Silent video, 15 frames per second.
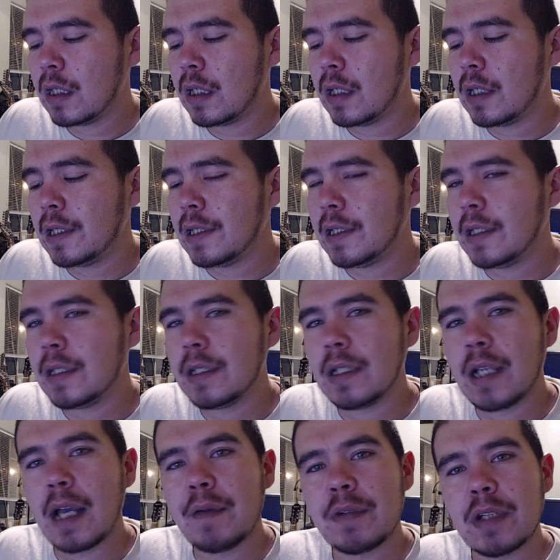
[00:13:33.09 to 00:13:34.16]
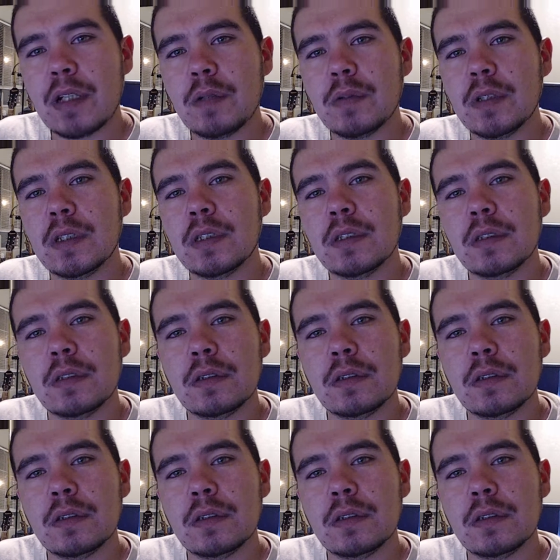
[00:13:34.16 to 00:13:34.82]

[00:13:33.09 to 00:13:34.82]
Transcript: and have a good one.